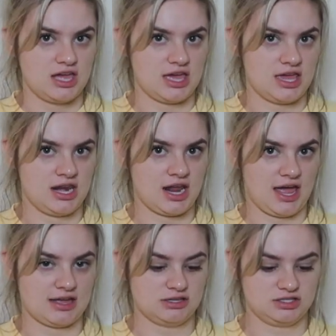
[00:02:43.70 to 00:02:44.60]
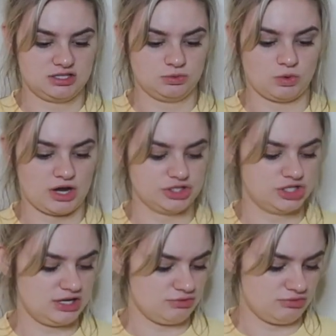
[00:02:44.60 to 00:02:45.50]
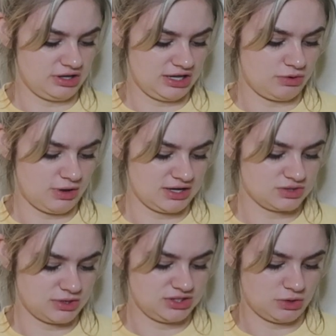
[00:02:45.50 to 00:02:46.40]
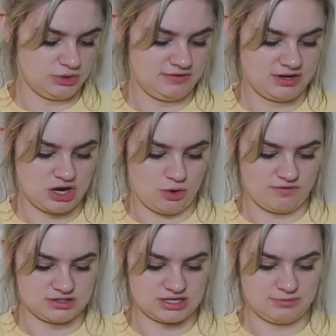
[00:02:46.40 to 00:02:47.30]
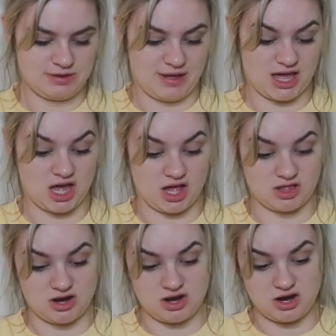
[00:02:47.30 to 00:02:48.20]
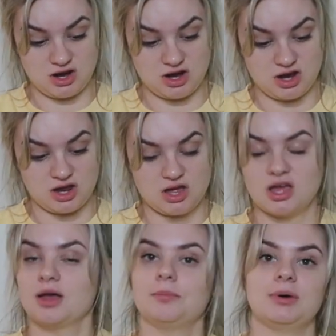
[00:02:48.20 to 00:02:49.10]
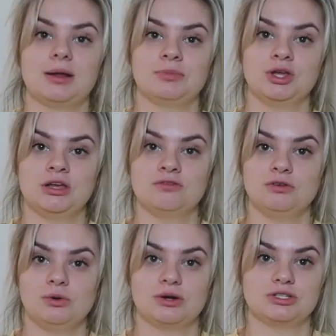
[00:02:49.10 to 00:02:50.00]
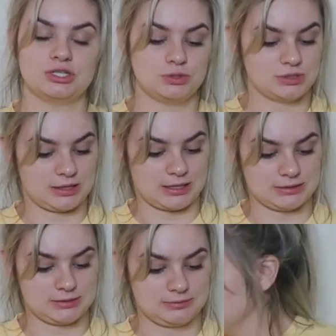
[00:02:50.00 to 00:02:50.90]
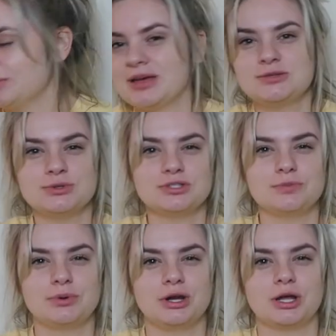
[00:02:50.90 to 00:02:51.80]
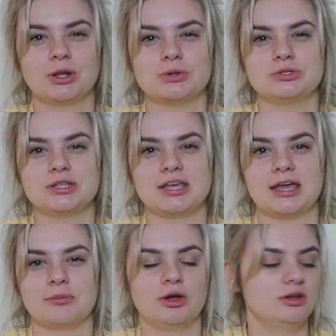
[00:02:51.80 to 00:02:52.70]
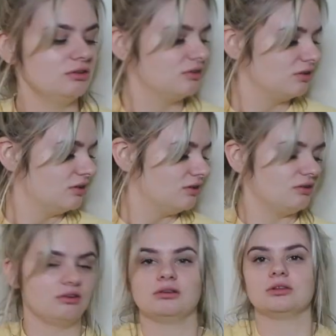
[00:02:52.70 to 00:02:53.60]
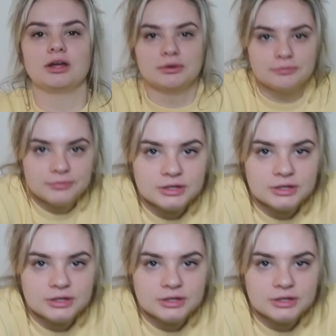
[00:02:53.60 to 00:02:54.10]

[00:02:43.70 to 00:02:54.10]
and I swatched it really quick, so I don't even know if it's gonna be my color. But I'm looking forward to using this. Am I supposed to put it close to the camera? Hold on.